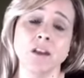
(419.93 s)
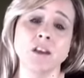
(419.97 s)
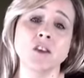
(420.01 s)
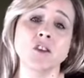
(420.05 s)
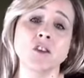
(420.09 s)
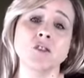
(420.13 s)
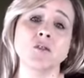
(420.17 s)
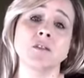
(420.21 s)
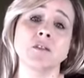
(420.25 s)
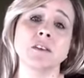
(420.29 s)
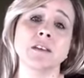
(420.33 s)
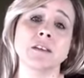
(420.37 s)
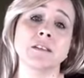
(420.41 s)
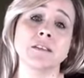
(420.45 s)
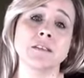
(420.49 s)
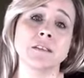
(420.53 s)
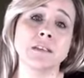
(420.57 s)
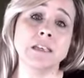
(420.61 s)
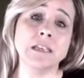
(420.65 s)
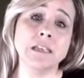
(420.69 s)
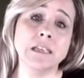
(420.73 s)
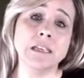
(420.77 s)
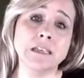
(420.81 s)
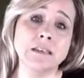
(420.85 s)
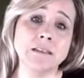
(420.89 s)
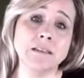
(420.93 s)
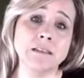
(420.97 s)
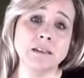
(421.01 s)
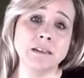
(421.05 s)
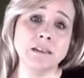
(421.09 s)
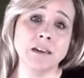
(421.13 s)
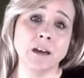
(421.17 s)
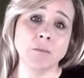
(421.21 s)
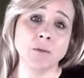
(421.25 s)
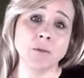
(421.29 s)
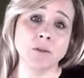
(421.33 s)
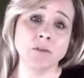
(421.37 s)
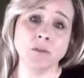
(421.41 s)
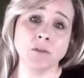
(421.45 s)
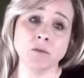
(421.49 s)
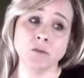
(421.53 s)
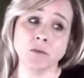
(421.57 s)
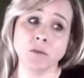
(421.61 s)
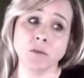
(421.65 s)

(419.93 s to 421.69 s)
using CDC numbers. It was